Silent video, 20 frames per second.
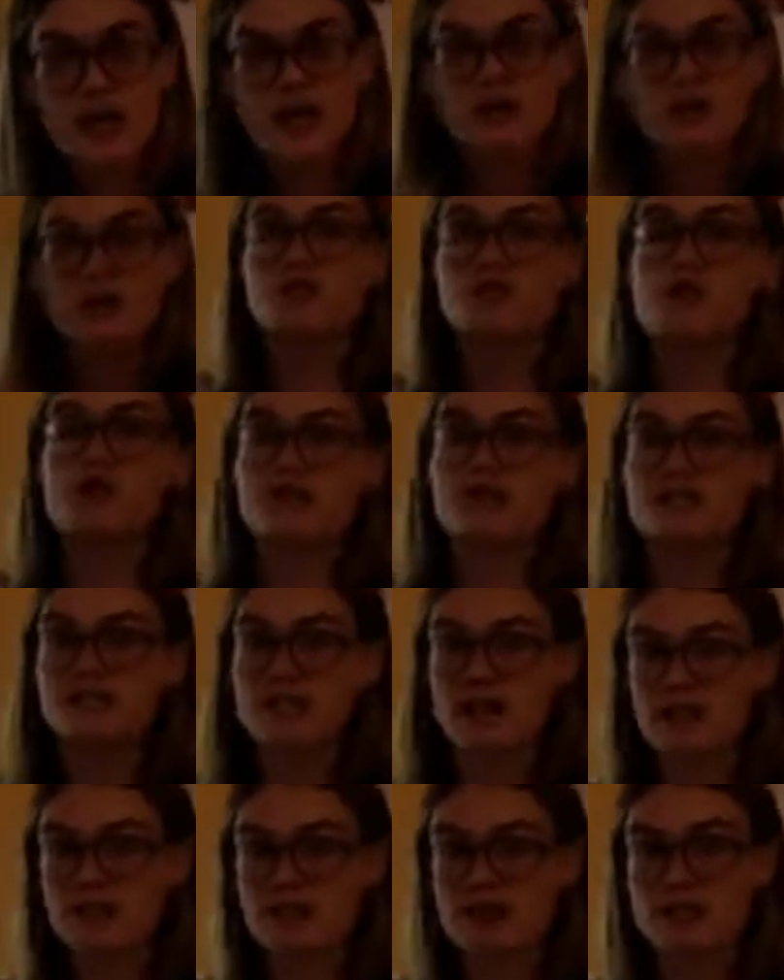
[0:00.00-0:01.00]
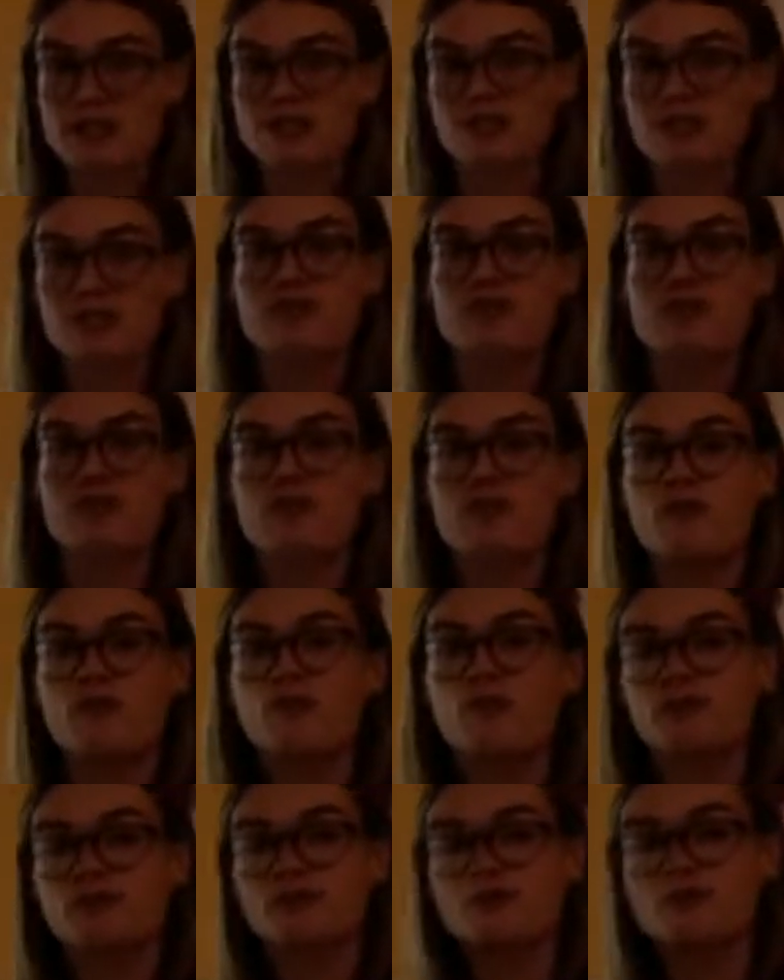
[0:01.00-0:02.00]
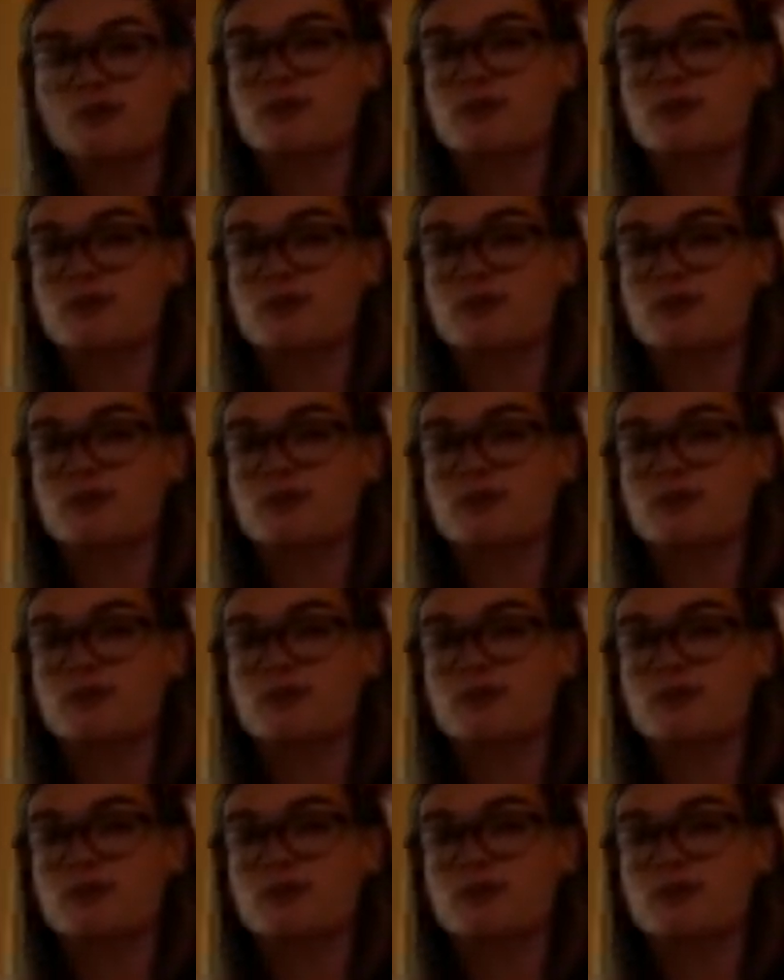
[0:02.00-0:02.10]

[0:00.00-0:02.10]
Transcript: You're going to write a diary entry from the worm's